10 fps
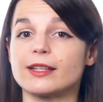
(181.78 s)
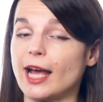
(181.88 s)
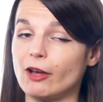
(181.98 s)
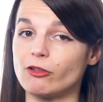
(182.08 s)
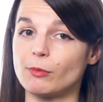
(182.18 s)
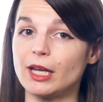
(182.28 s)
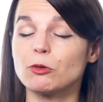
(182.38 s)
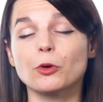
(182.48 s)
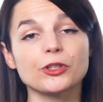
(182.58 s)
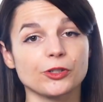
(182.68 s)
an alphabet
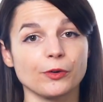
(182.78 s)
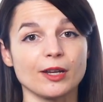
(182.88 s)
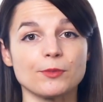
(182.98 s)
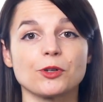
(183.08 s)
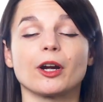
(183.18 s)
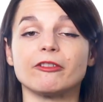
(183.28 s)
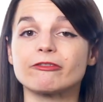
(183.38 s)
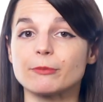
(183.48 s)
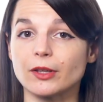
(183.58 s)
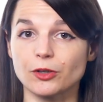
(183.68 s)
or script you're
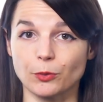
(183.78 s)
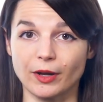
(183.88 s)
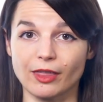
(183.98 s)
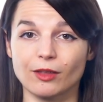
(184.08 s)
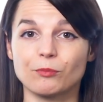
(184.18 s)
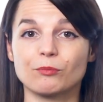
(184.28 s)
unfamiliar with.